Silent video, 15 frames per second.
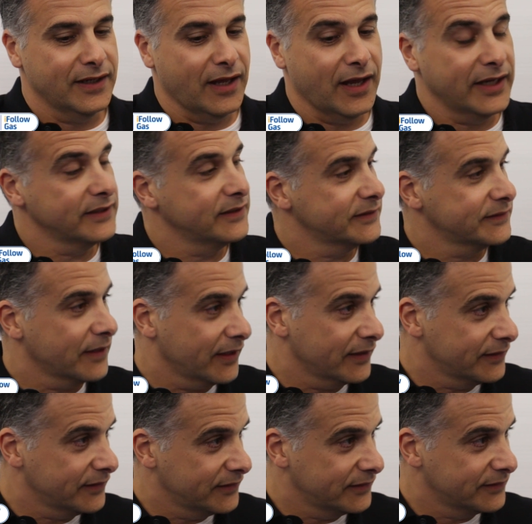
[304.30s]
I
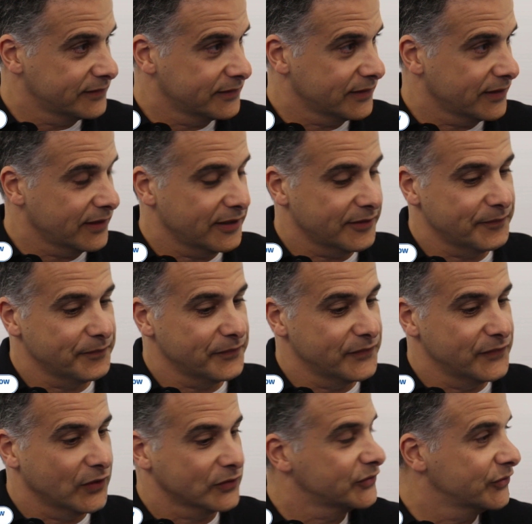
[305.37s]
decided
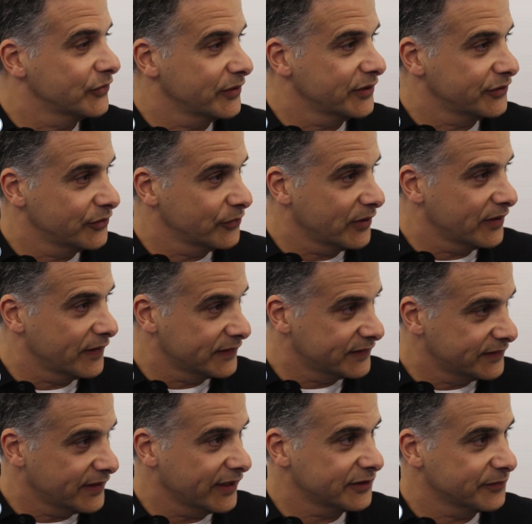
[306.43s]
not to issue the
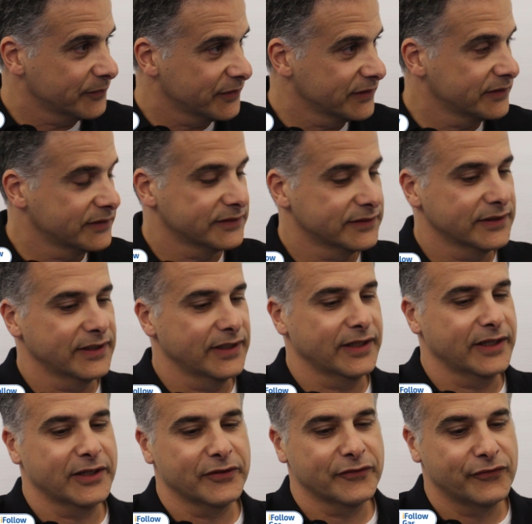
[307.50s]
statement
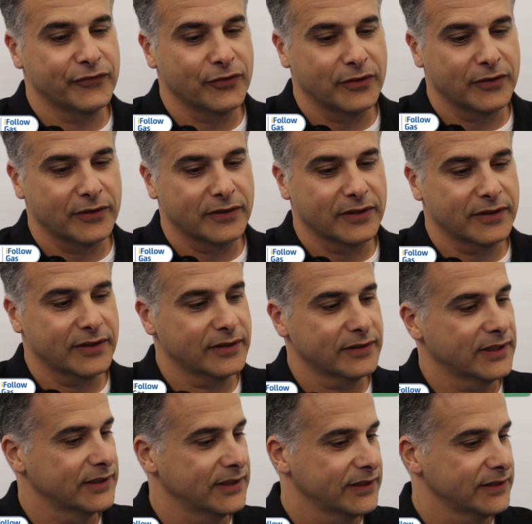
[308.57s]
for
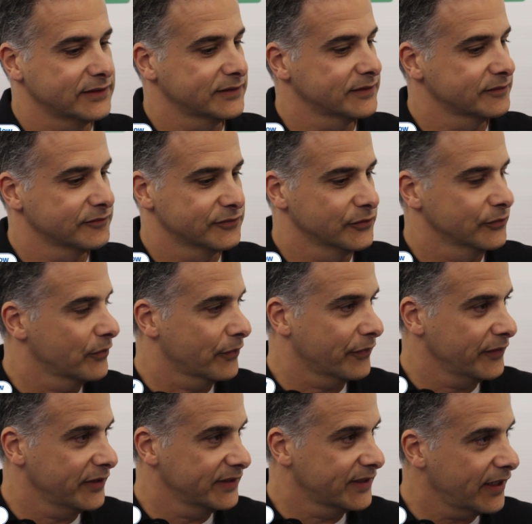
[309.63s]
at least 2 or
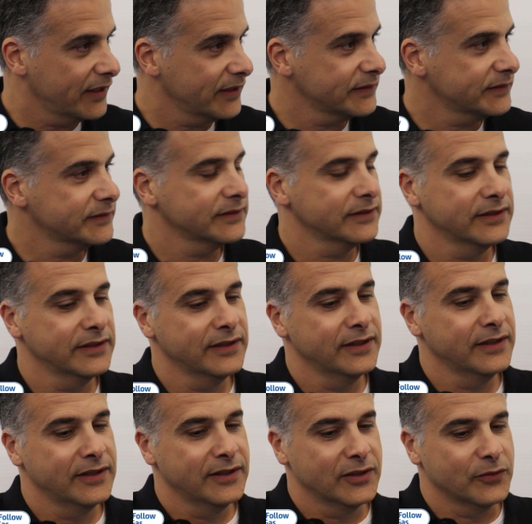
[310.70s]
3 days,
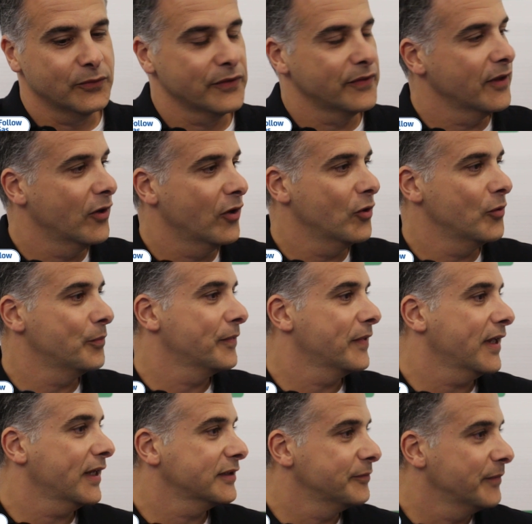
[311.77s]
with the hope
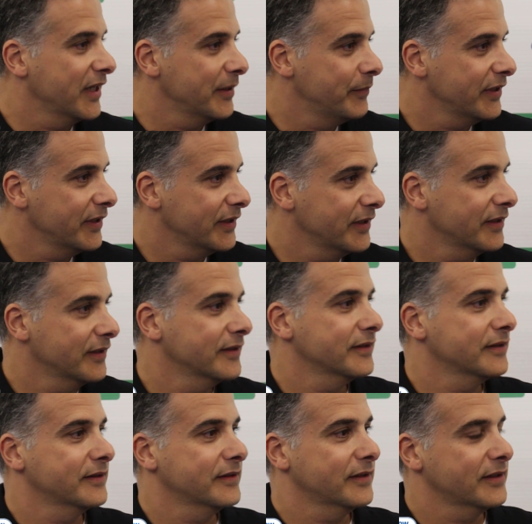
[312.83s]
that maybe
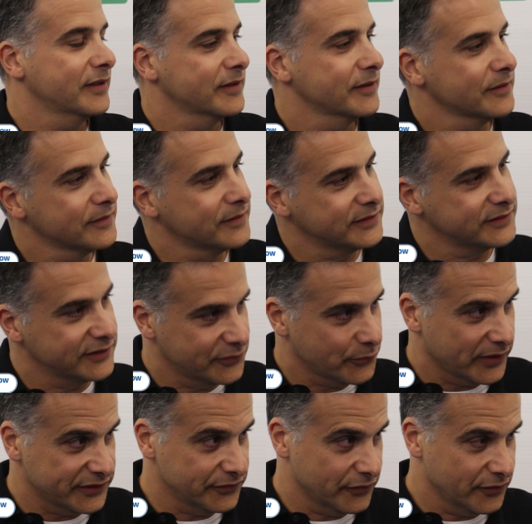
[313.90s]
the
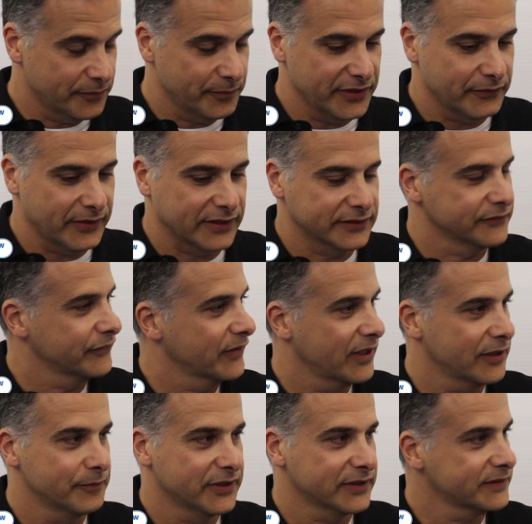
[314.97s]
situation could be
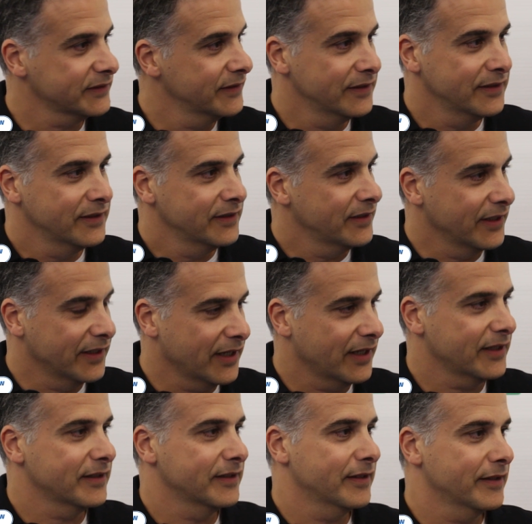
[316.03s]
rectified, but
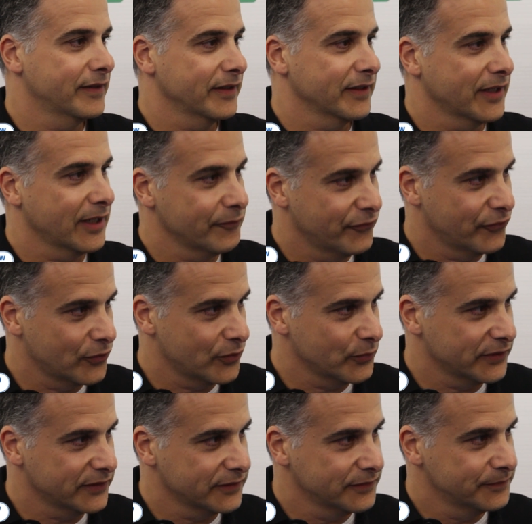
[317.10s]
again, nothing came forward.